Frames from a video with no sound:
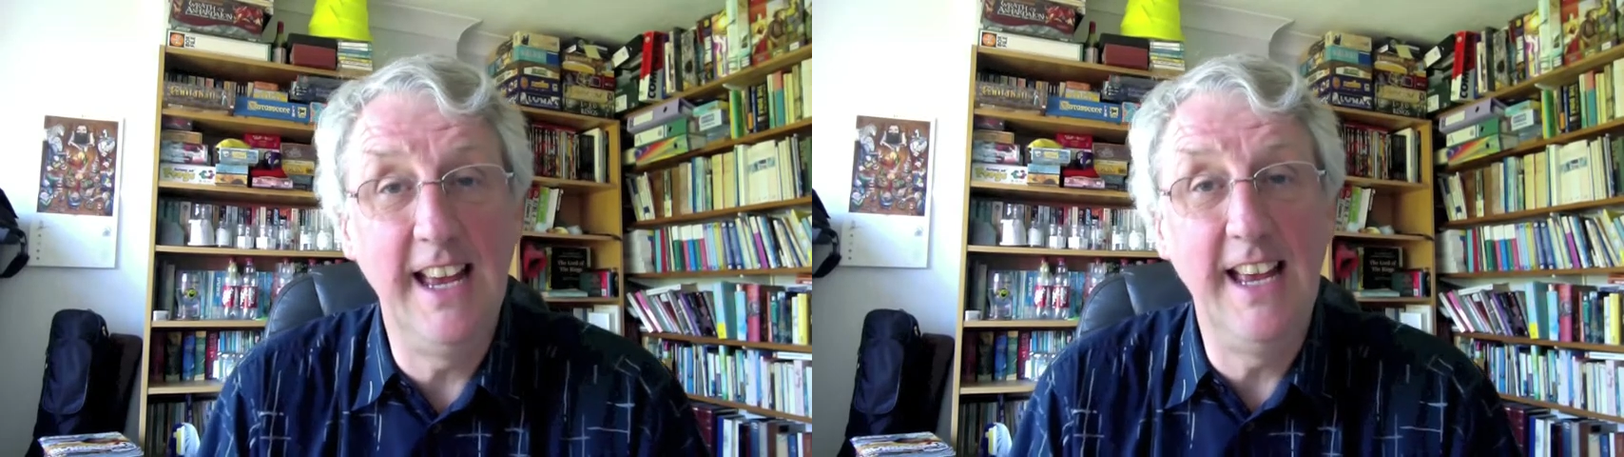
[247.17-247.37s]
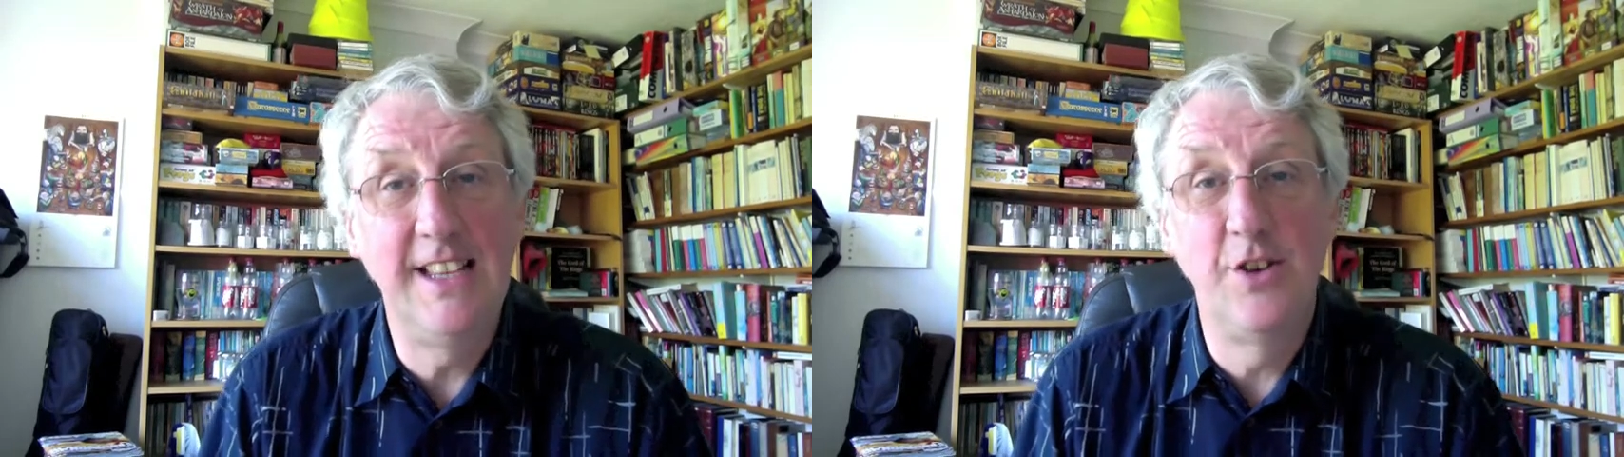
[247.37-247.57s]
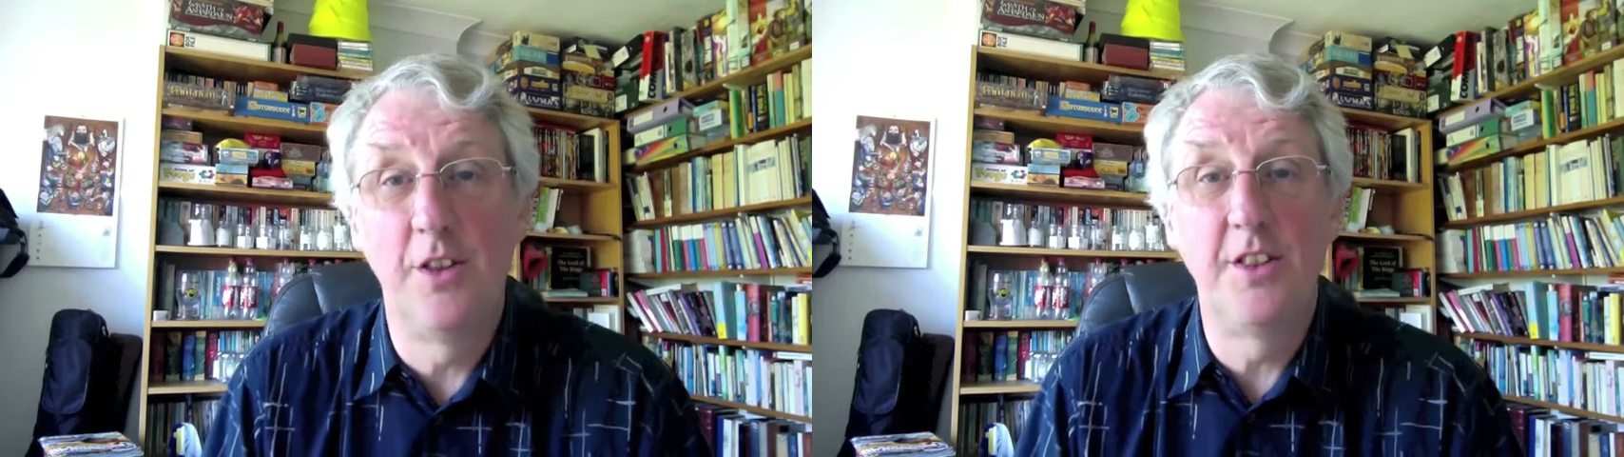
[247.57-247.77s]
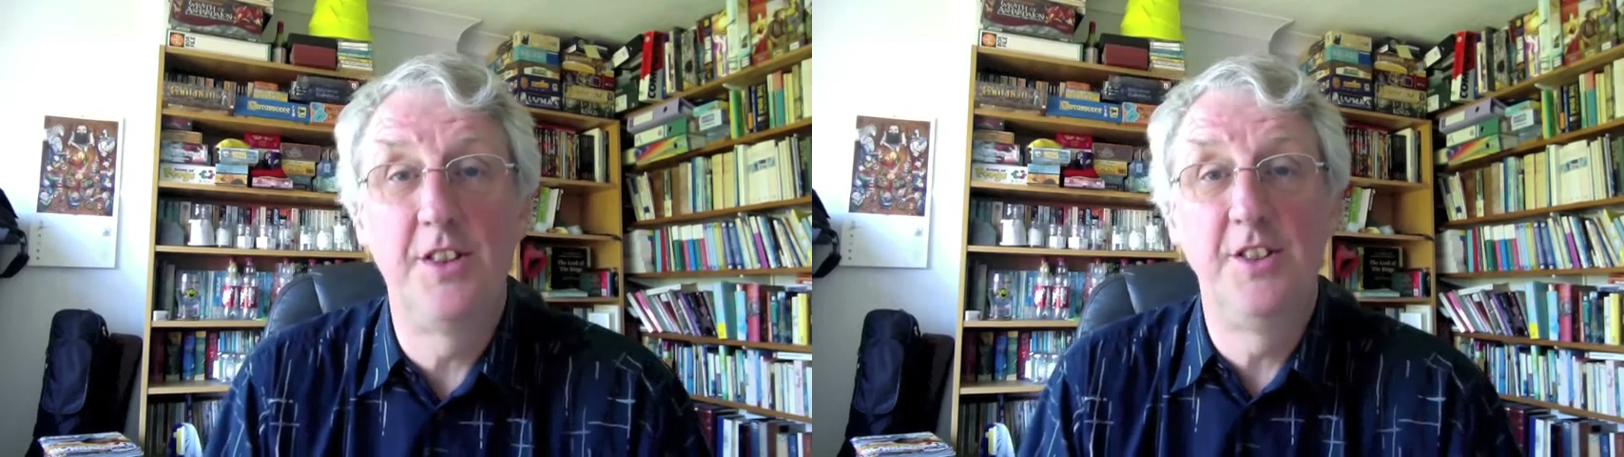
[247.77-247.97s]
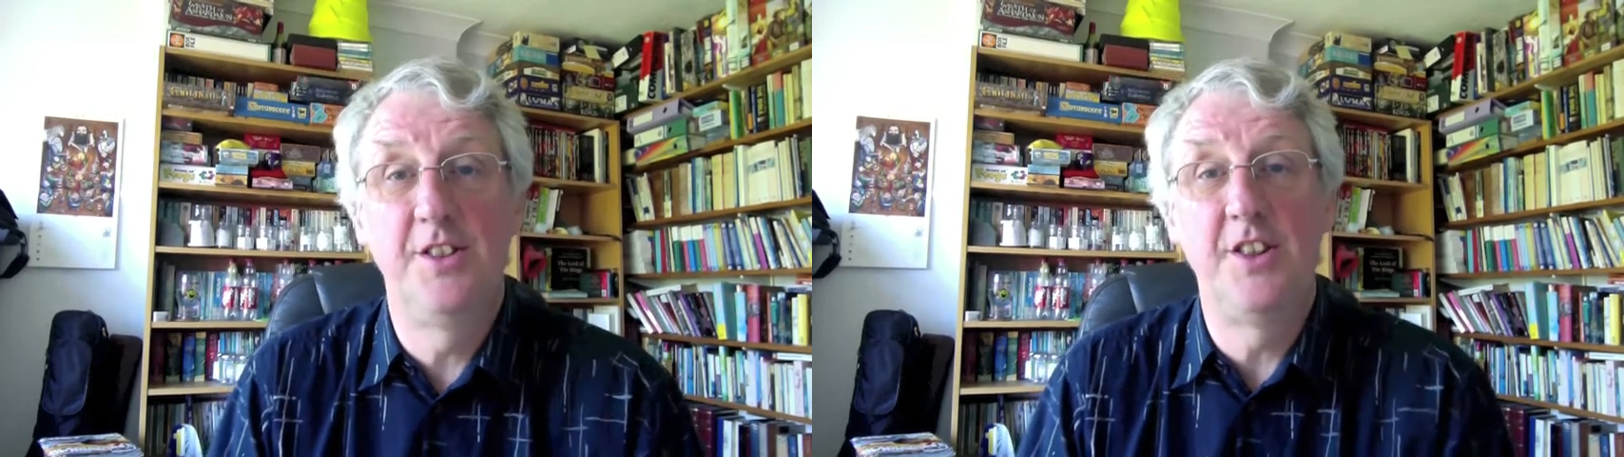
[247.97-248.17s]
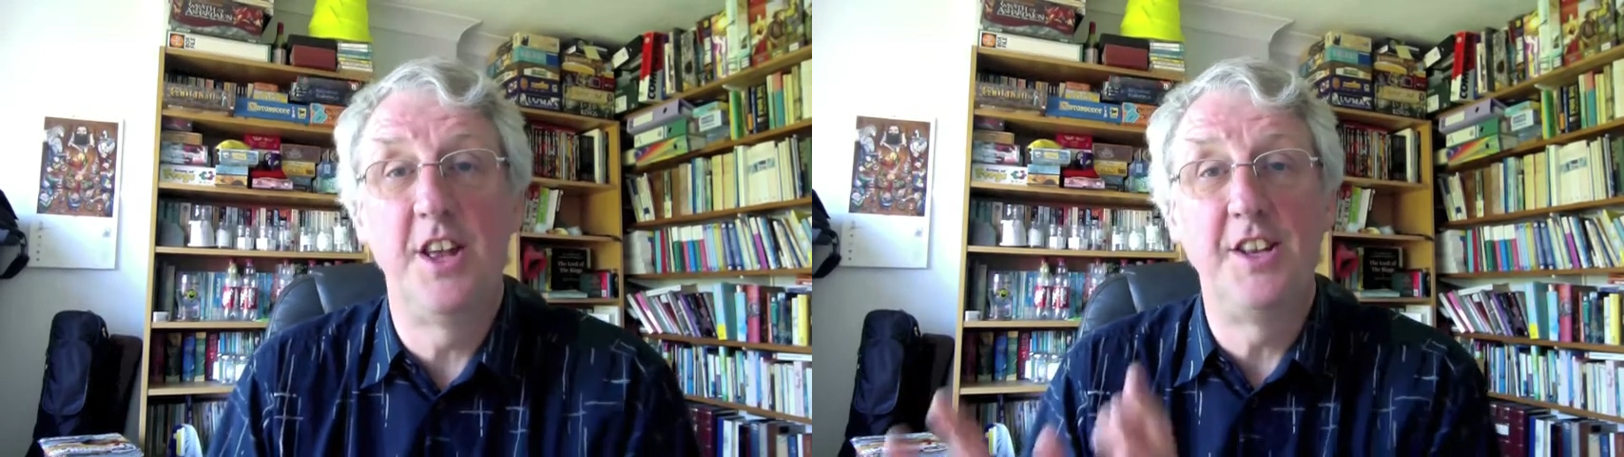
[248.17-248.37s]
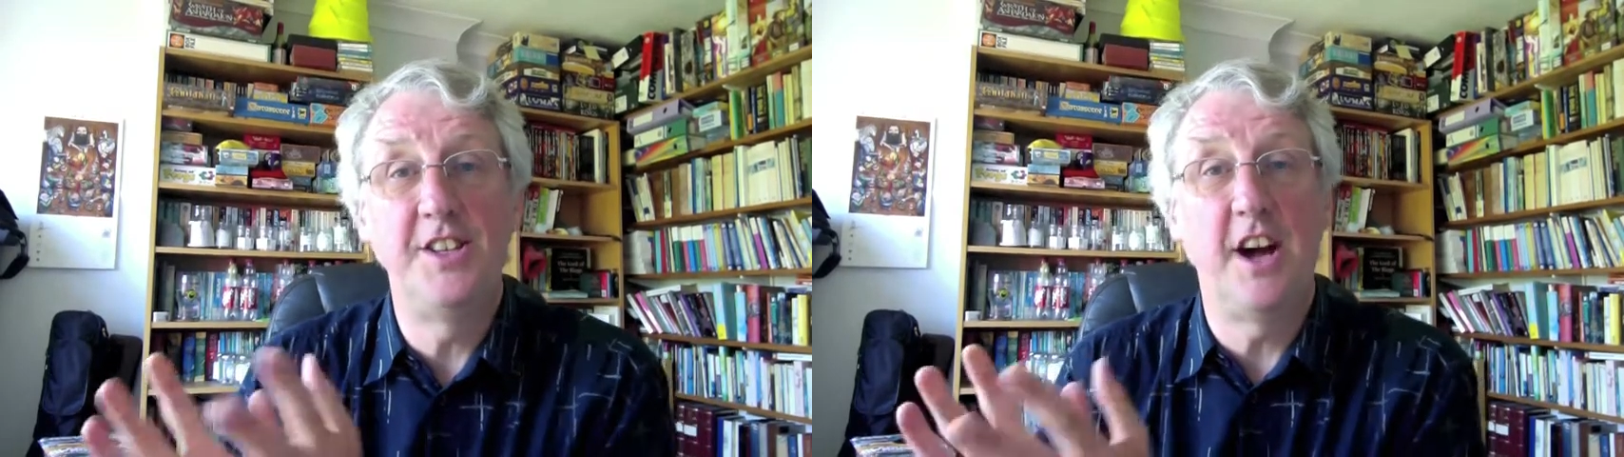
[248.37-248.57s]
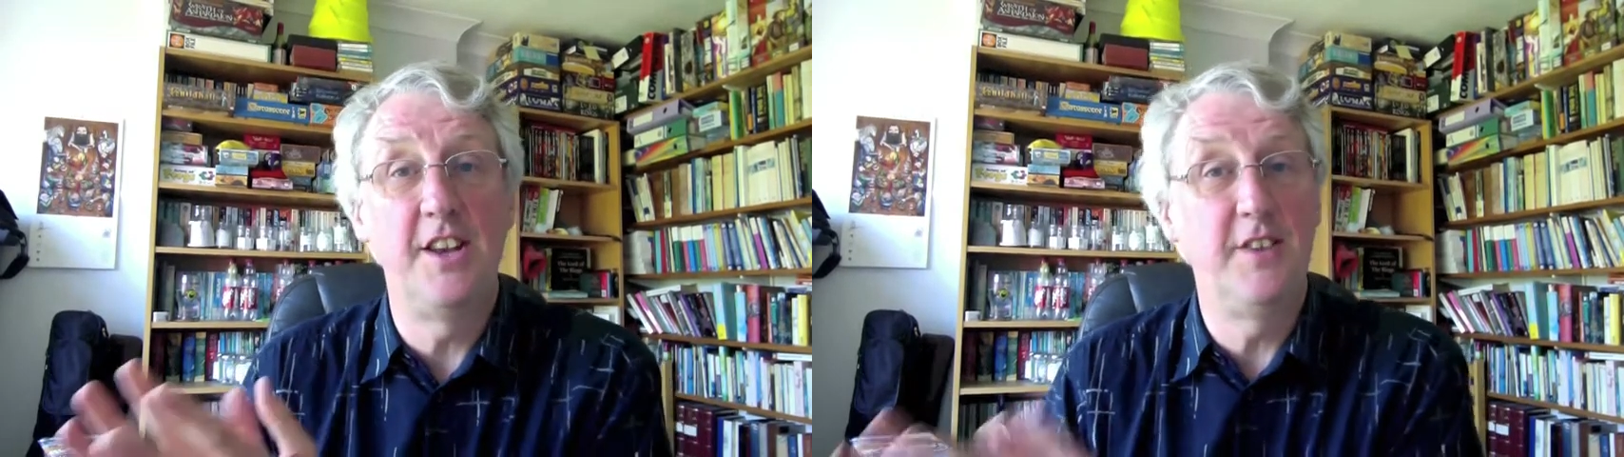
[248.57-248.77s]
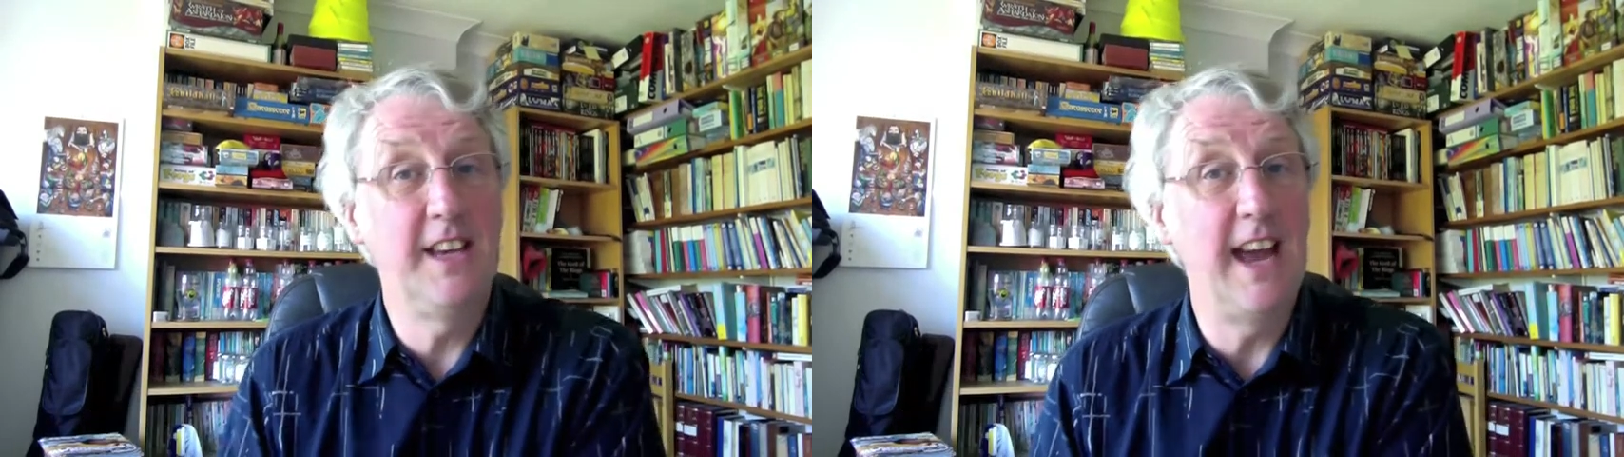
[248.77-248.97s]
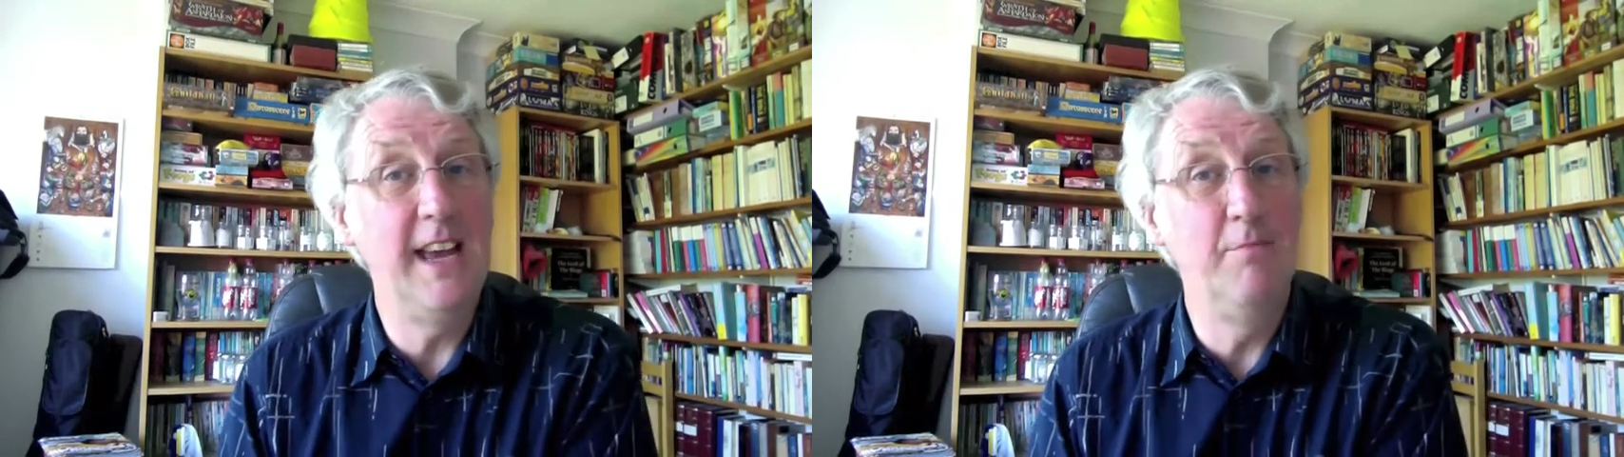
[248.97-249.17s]
is not a designer of a
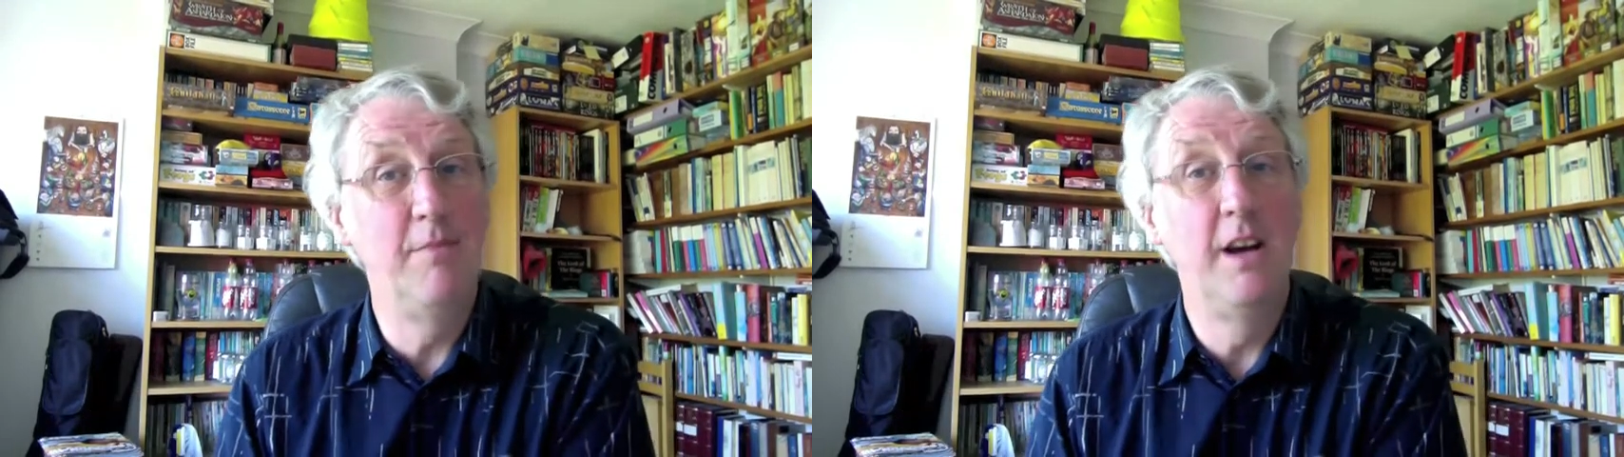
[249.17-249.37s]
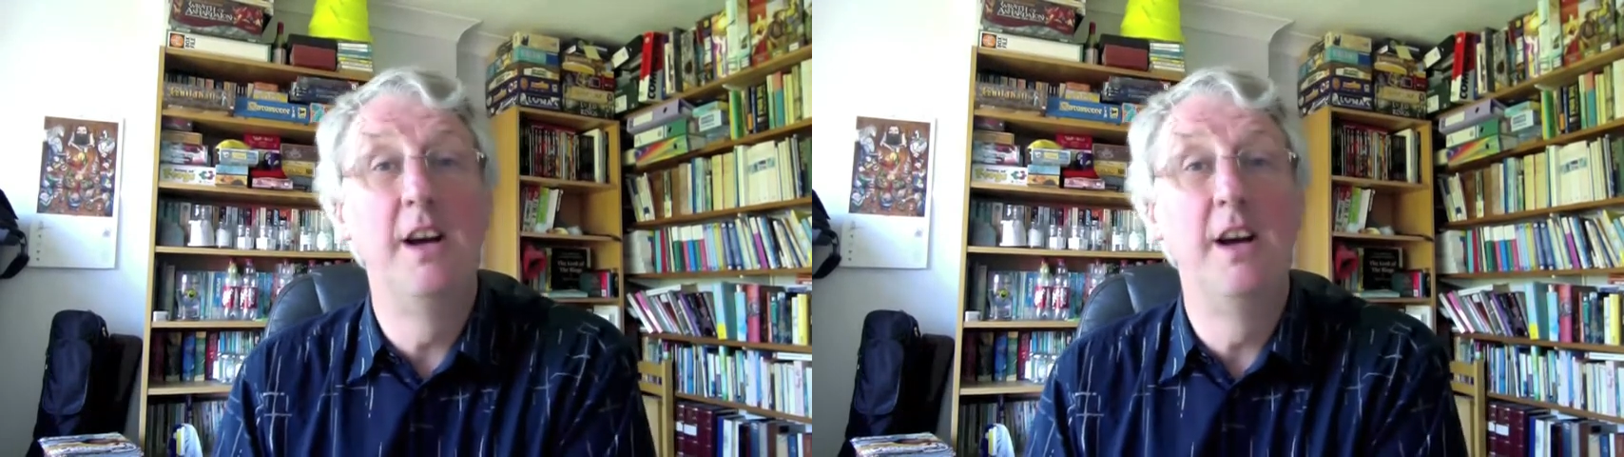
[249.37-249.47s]
game,